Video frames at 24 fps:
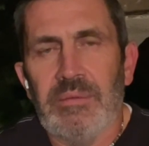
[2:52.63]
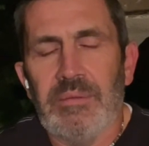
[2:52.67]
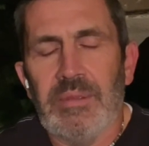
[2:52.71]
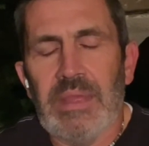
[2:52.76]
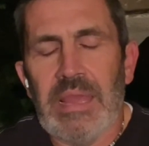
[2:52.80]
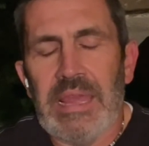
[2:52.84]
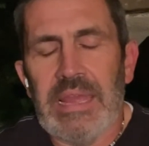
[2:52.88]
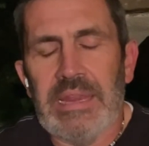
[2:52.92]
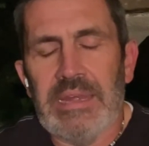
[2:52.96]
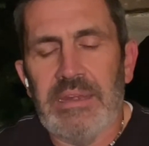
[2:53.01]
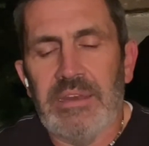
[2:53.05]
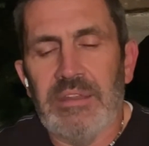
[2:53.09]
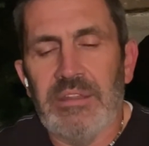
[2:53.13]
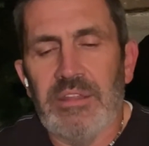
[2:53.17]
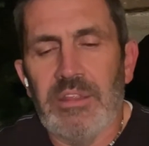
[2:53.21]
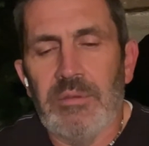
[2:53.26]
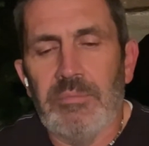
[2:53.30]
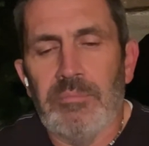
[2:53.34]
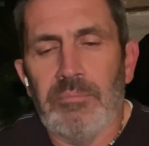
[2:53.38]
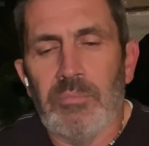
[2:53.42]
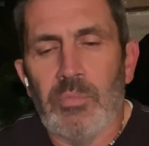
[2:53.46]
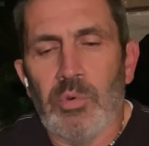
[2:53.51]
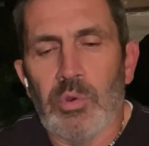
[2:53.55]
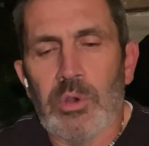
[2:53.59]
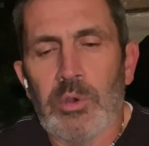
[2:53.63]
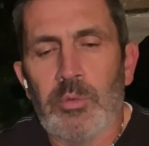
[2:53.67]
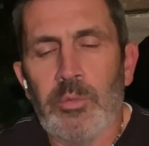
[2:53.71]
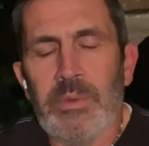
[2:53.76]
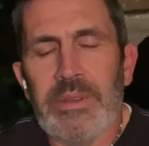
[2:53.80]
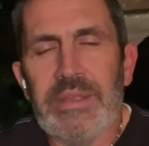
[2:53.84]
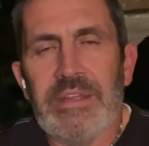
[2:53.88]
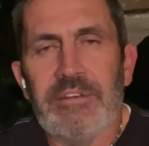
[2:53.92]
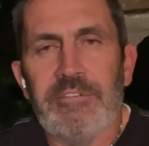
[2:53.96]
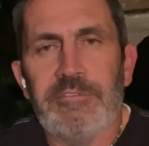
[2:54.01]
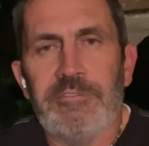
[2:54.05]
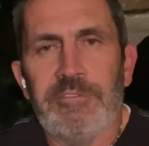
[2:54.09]
And the more we
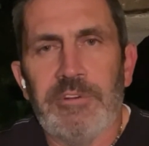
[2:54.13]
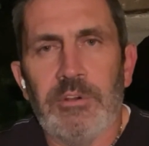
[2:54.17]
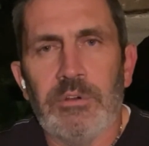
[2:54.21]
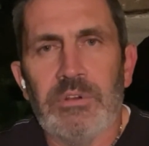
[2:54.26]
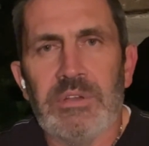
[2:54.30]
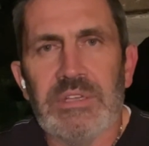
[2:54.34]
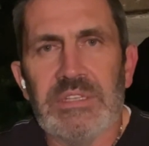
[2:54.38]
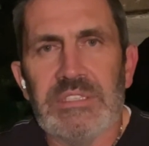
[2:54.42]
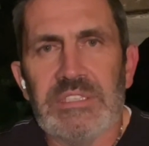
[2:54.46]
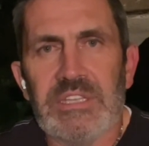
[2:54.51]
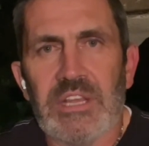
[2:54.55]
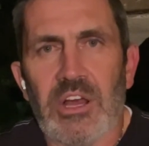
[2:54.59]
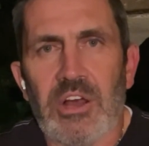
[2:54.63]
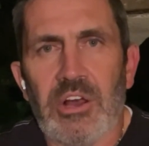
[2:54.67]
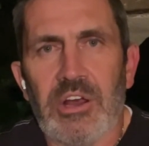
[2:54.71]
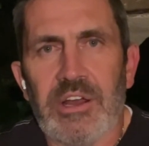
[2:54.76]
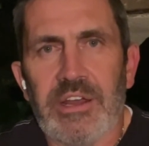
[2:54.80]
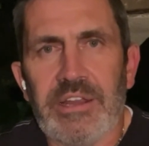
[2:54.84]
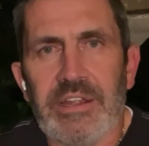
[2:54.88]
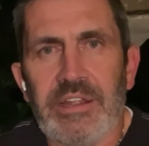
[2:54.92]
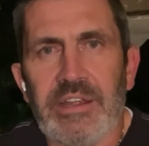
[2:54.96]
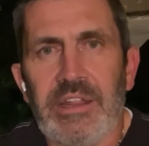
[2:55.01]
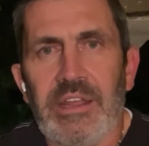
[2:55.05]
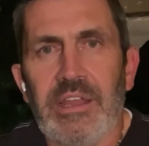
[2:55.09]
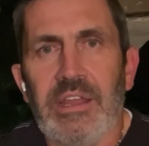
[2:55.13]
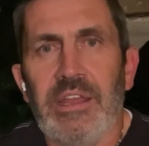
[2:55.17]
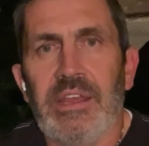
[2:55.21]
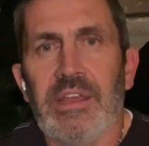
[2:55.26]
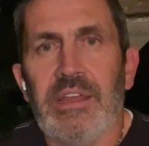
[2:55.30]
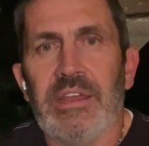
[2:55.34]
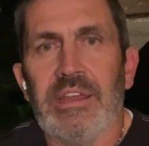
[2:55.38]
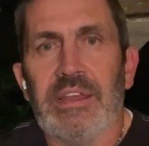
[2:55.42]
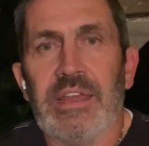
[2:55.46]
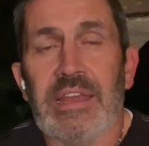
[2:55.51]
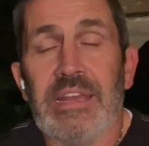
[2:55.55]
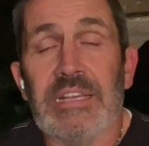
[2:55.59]
can focus on
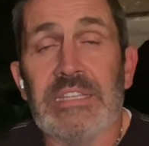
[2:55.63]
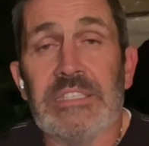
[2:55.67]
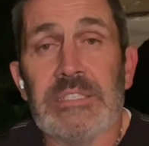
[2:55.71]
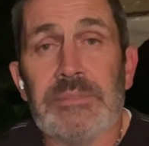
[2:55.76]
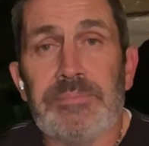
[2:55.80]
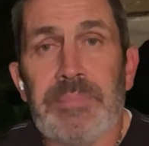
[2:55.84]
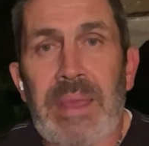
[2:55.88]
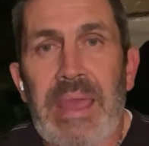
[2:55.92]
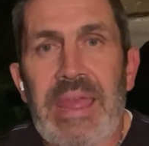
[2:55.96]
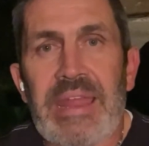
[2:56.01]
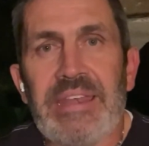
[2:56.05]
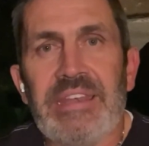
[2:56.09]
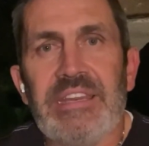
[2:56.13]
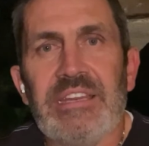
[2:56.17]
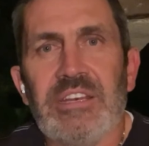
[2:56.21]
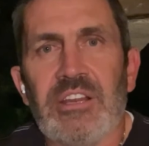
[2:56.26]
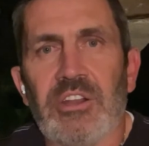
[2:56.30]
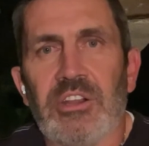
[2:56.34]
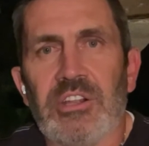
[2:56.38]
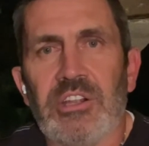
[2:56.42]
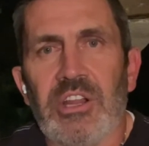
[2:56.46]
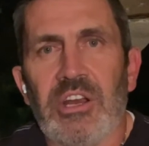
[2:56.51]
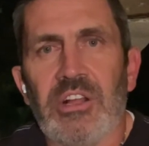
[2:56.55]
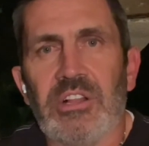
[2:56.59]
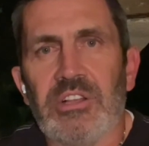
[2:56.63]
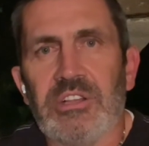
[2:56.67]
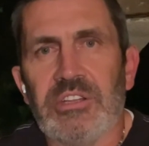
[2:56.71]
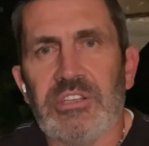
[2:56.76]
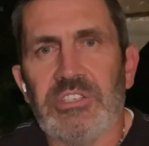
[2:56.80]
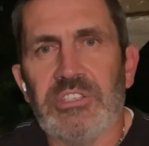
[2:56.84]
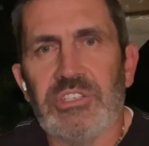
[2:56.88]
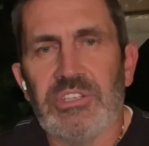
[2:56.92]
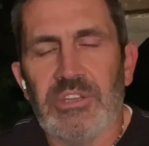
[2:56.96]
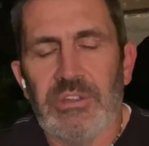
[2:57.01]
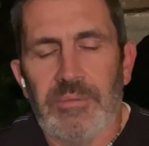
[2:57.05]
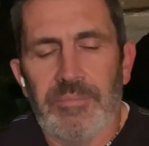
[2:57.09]
expanding our
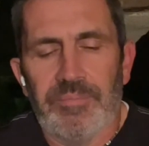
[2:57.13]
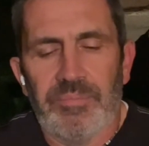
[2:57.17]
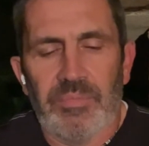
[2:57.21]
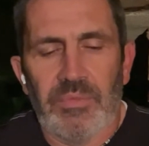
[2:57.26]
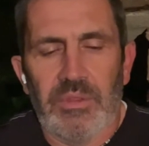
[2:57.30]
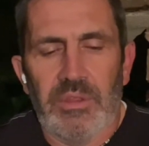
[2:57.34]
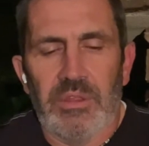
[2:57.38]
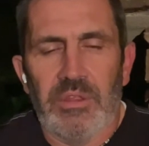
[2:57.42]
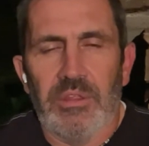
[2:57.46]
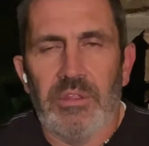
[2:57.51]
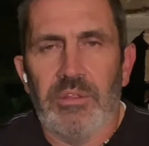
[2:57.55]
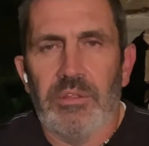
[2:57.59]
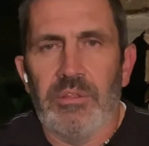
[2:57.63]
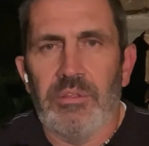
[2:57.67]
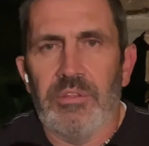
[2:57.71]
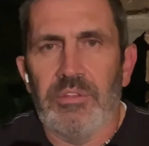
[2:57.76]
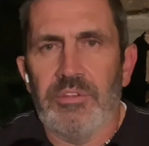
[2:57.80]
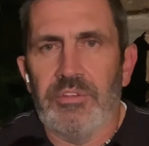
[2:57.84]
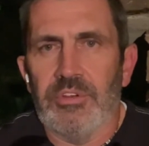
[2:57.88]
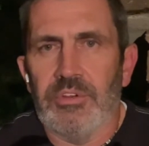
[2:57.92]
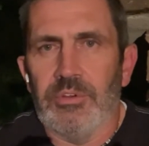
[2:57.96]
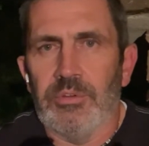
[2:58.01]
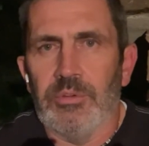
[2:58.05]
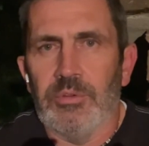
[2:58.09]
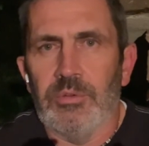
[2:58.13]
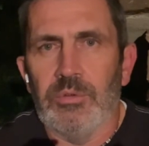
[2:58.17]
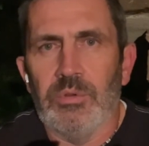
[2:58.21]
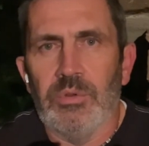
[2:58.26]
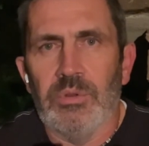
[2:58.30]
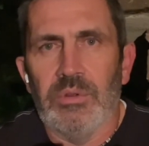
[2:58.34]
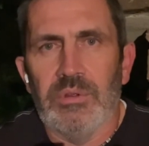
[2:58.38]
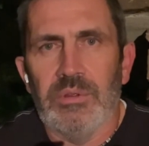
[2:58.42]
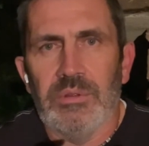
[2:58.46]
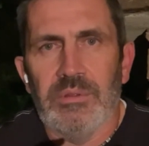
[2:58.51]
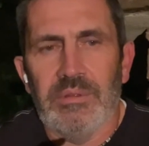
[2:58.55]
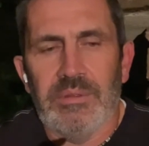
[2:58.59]
knowledge through
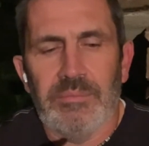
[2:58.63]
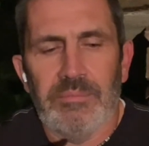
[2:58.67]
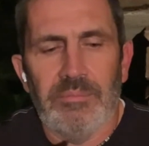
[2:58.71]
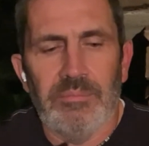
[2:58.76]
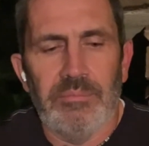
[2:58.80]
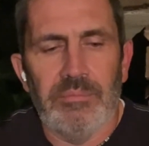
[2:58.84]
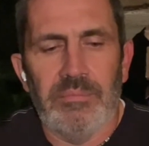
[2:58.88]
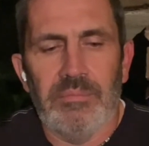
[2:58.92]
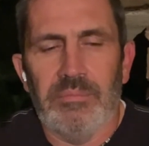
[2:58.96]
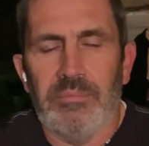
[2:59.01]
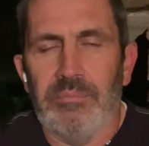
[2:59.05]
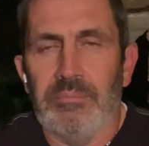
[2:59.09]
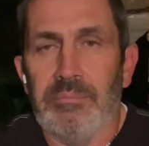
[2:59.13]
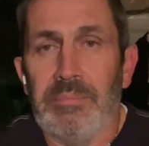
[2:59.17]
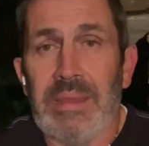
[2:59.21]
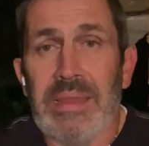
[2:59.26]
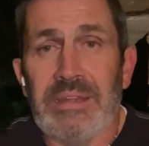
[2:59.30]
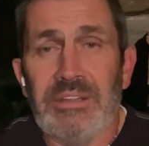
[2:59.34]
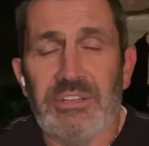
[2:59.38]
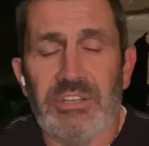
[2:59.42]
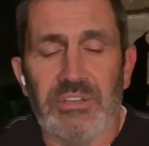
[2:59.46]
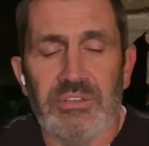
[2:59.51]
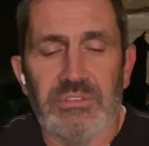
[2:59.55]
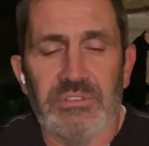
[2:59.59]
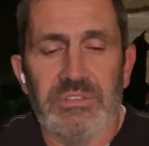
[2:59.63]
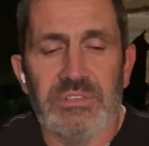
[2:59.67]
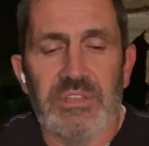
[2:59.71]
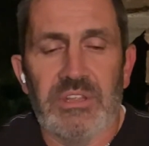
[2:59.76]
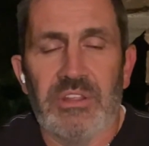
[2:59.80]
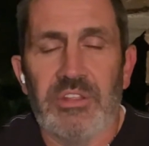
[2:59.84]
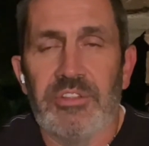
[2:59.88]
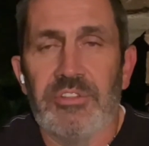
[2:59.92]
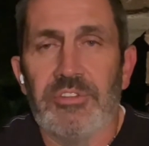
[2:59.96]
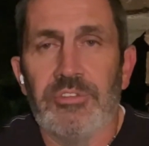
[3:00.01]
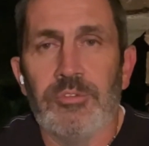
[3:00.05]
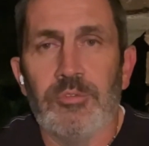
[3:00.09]
mentors,
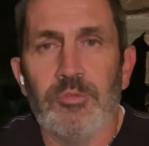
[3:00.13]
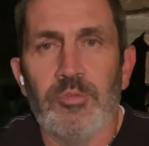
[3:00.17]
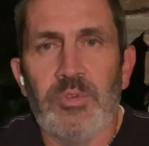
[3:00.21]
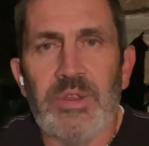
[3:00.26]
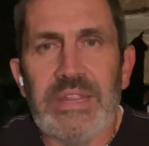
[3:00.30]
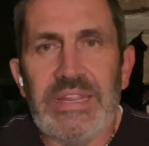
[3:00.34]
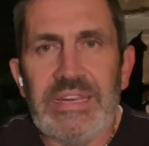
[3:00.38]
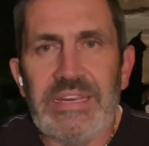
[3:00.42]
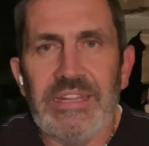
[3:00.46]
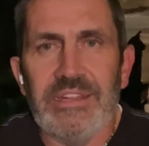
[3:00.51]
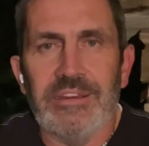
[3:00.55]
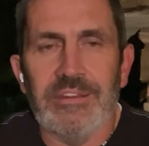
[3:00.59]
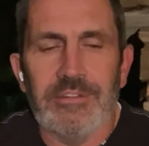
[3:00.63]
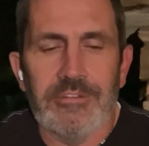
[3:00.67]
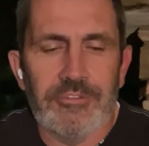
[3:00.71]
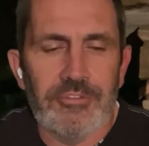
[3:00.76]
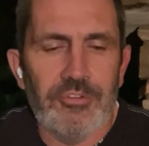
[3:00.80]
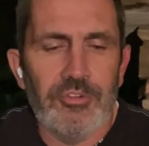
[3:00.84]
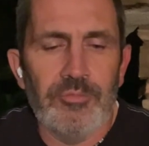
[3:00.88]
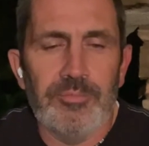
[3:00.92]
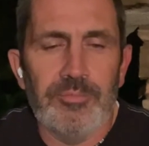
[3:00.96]
through reading, through